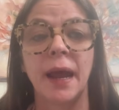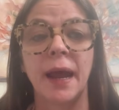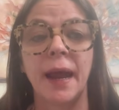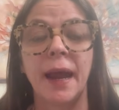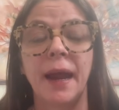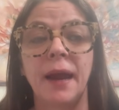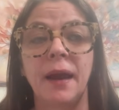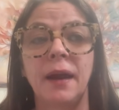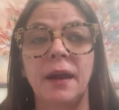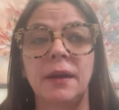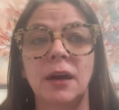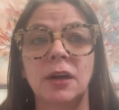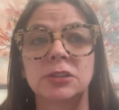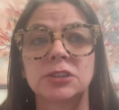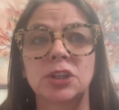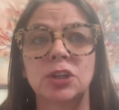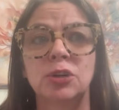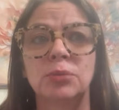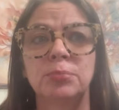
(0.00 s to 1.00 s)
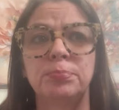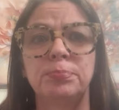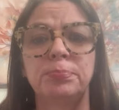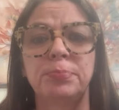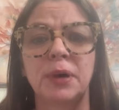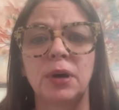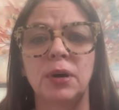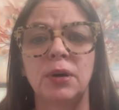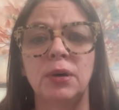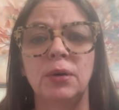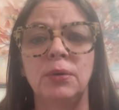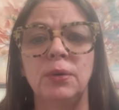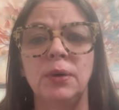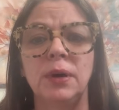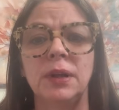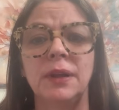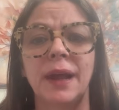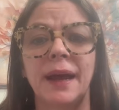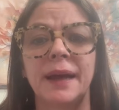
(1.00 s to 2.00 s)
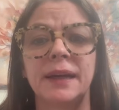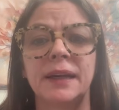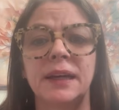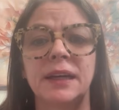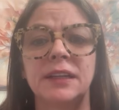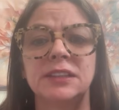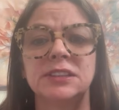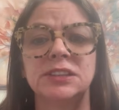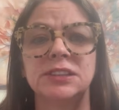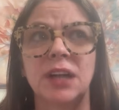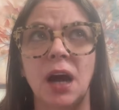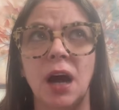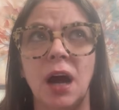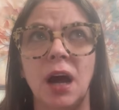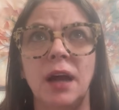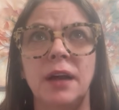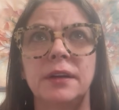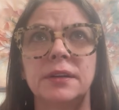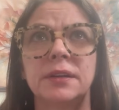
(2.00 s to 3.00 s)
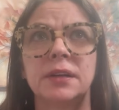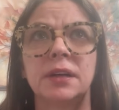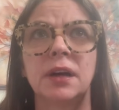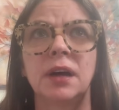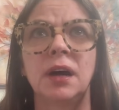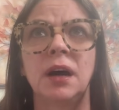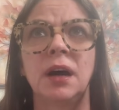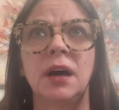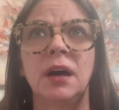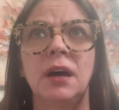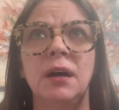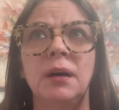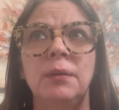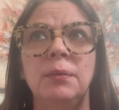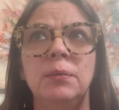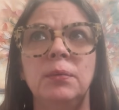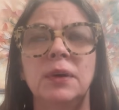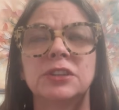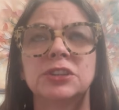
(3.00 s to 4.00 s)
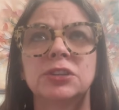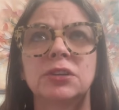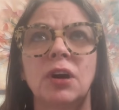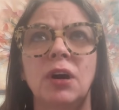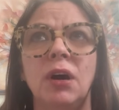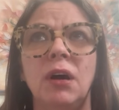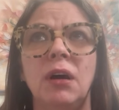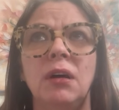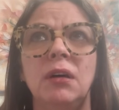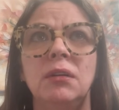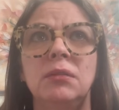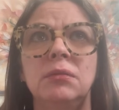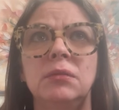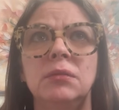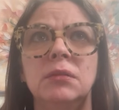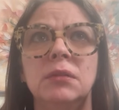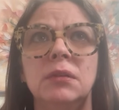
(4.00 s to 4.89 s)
And also, Bo, like, is not what you call